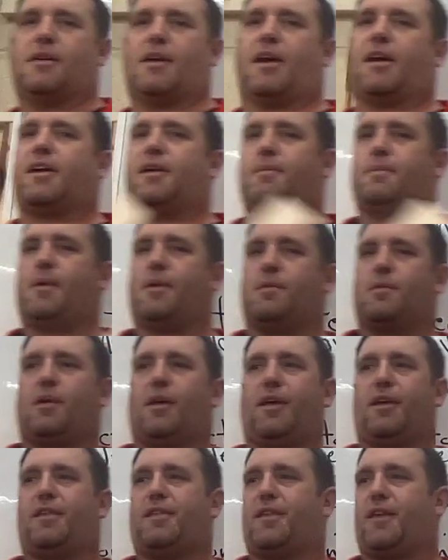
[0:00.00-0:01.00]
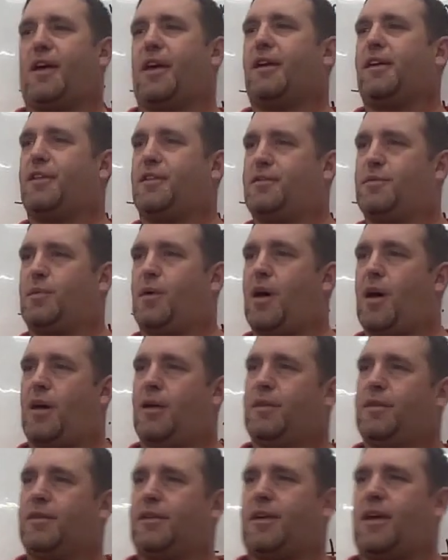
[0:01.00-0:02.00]
It can be really thick as
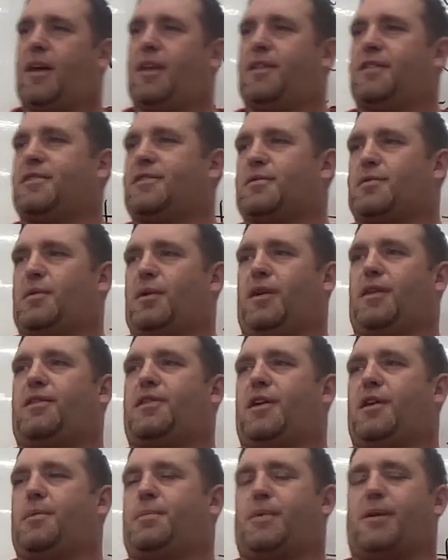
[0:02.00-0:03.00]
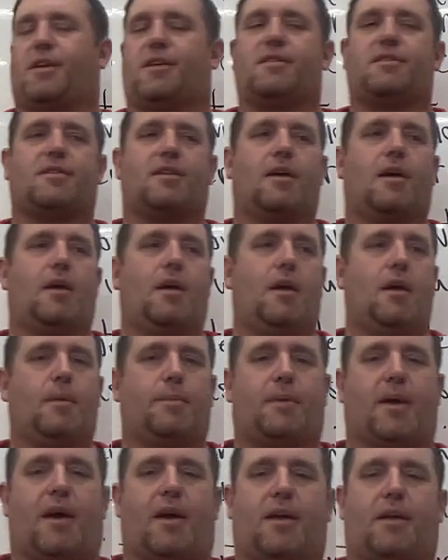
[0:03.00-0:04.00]
well, okay? This is a really thin piece.
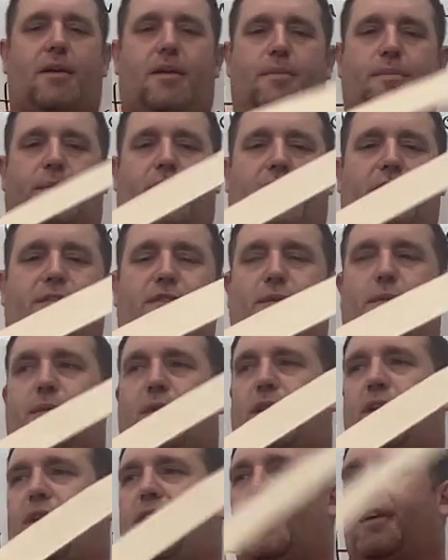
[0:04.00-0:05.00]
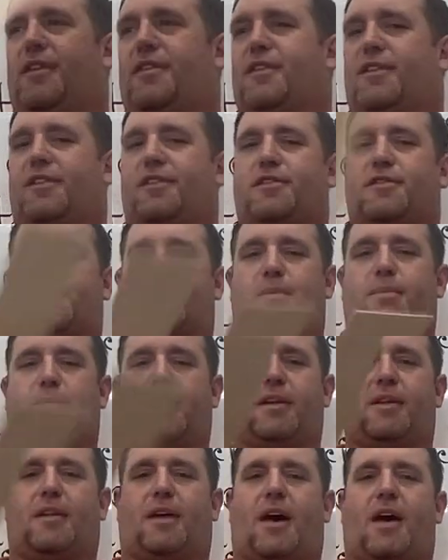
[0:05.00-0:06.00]
But balsa wood is
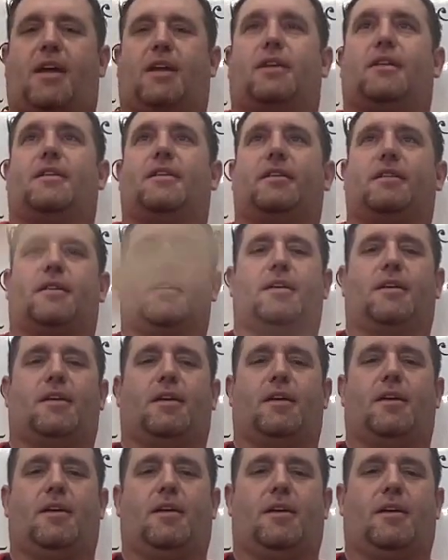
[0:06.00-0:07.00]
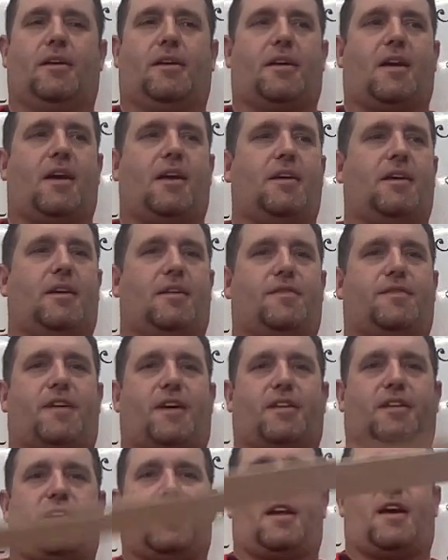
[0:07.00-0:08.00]
extremely light, okay? In
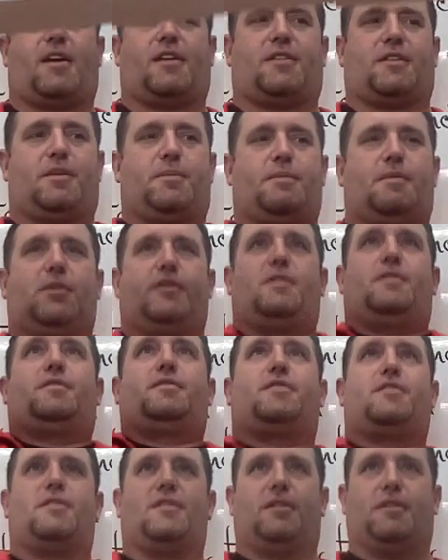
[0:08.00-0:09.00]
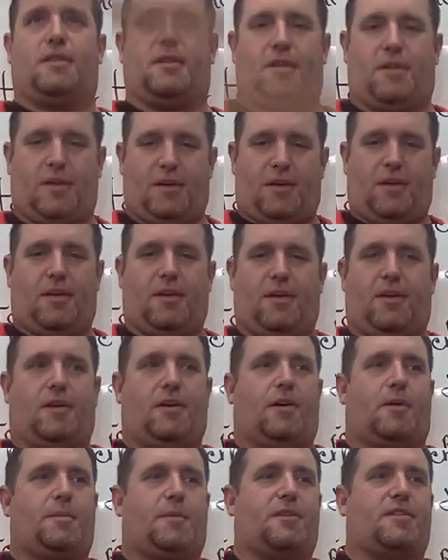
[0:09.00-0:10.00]
fact, it actually moves
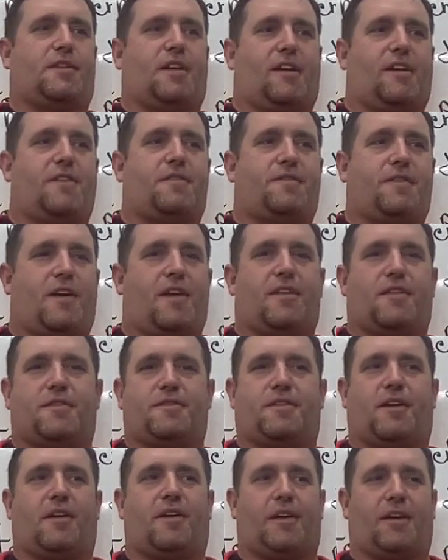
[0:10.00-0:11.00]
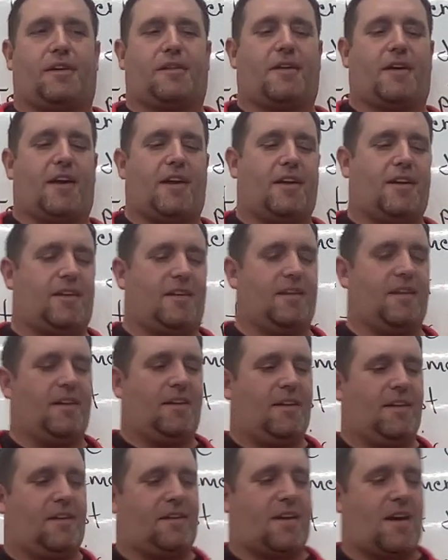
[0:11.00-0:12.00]
almost like a feather falling, right?
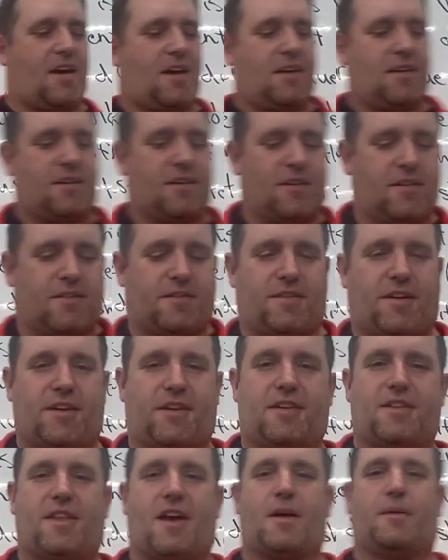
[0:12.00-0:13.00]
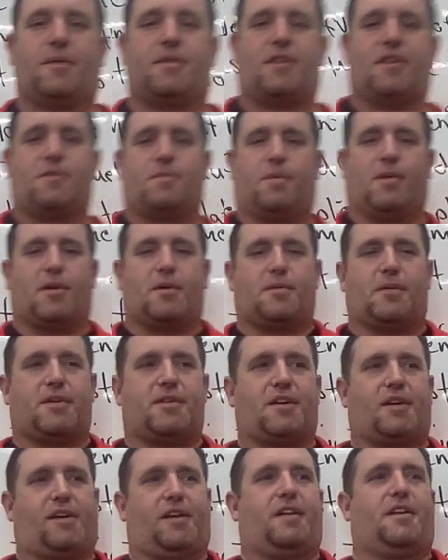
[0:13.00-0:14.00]
Okay? If I did that with this board,
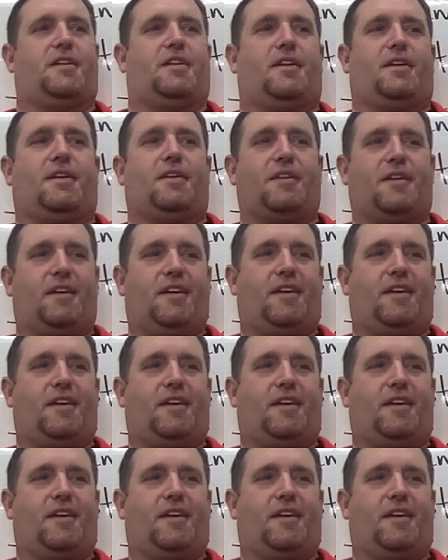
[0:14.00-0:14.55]
what's it going to do?